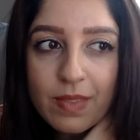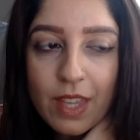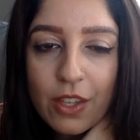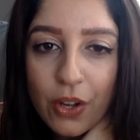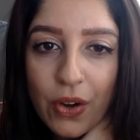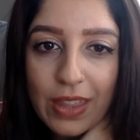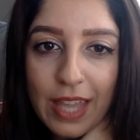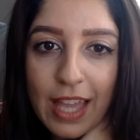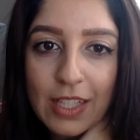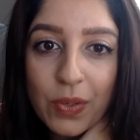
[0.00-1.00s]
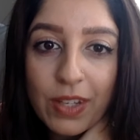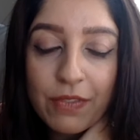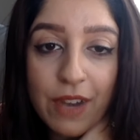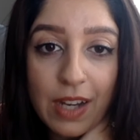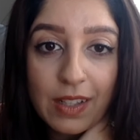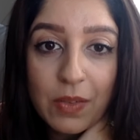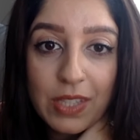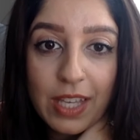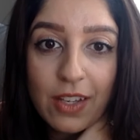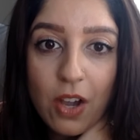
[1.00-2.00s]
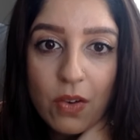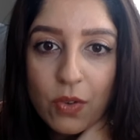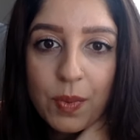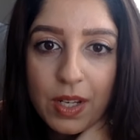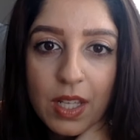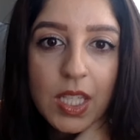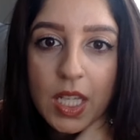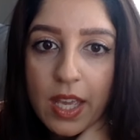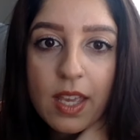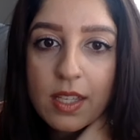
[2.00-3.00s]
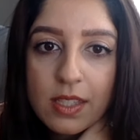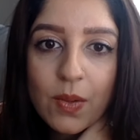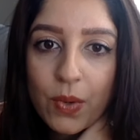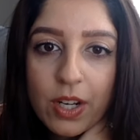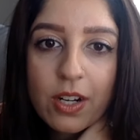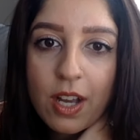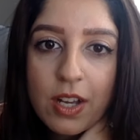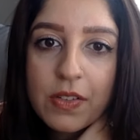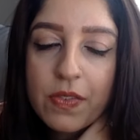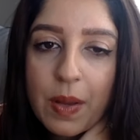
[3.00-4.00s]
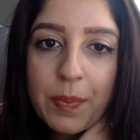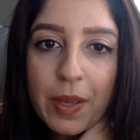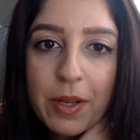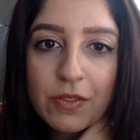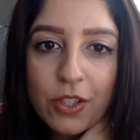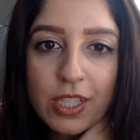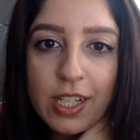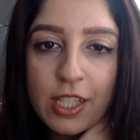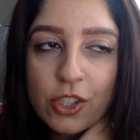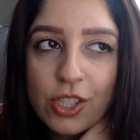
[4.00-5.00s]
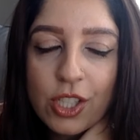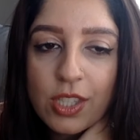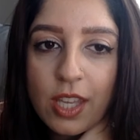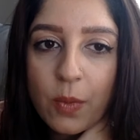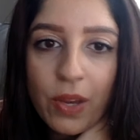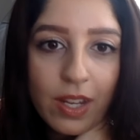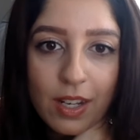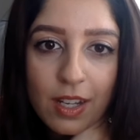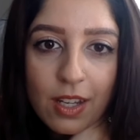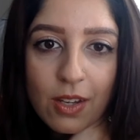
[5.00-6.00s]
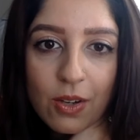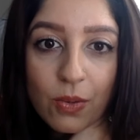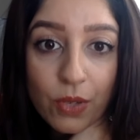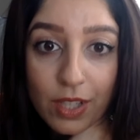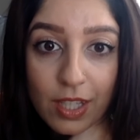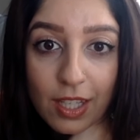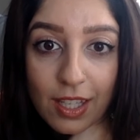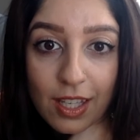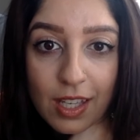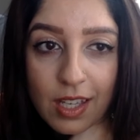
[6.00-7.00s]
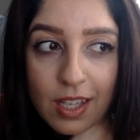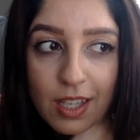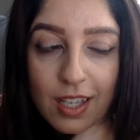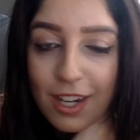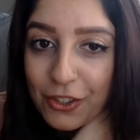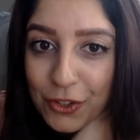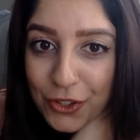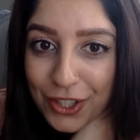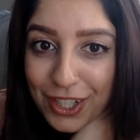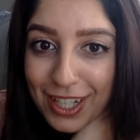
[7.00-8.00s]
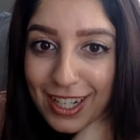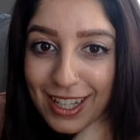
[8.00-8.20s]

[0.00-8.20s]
You know, at the end when he finally was like, oh, Rubina Dilaik is the winner of Bigg Boss 14. And she's just like, wait, really? Are you sure?